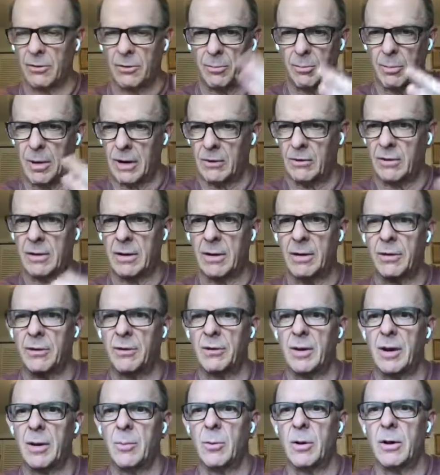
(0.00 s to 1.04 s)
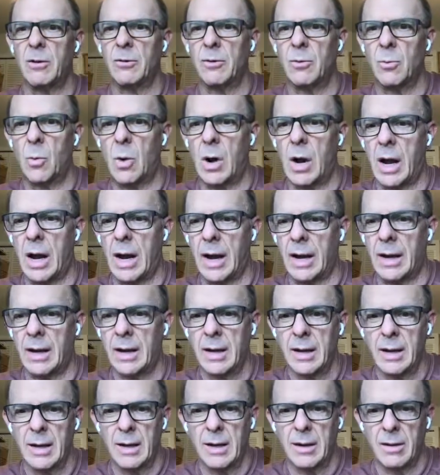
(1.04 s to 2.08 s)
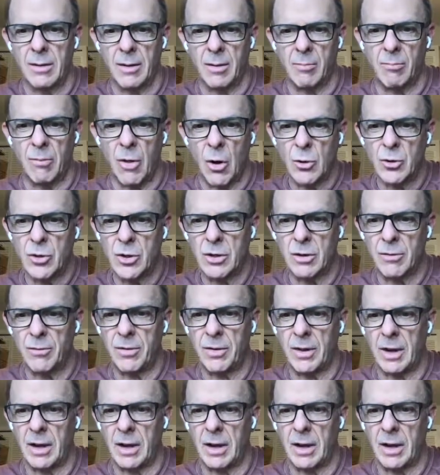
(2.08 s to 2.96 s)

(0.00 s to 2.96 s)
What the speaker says: is basically the same reason why the motion of